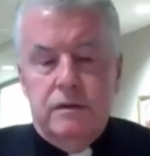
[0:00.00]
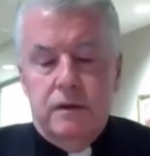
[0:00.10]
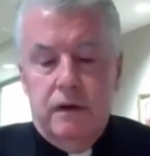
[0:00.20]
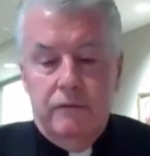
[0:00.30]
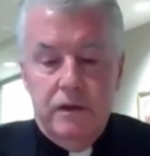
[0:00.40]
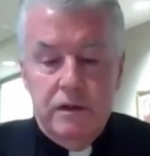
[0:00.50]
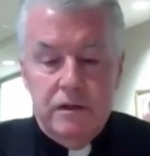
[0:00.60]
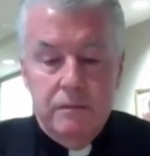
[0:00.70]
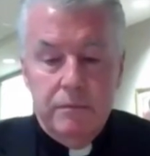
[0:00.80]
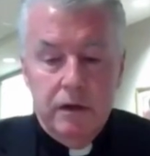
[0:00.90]
of the
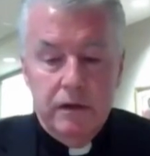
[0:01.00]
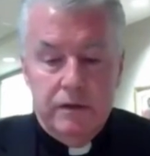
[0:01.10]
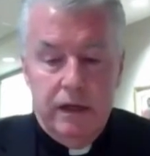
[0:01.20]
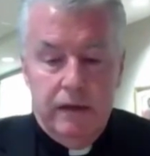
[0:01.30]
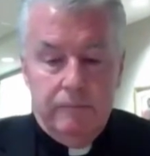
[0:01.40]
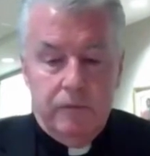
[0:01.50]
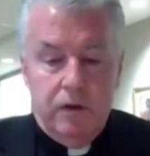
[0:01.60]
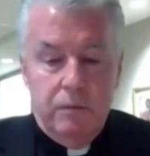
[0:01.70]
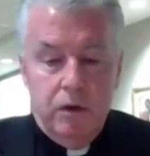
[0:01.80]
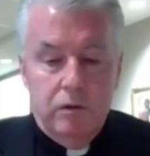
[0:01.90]
disability
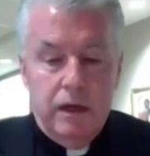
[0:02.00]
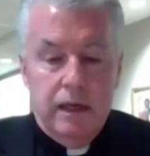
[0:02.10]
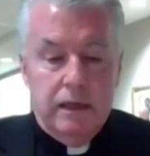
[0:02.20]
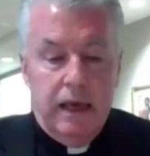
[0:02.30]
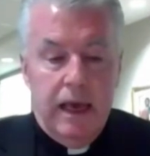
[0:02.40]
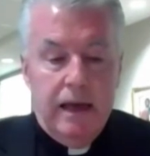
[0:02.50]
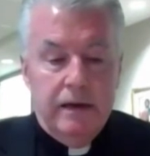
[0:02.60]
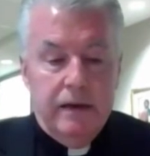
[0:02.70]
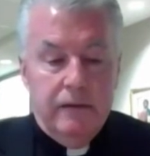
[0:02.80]
community in Canada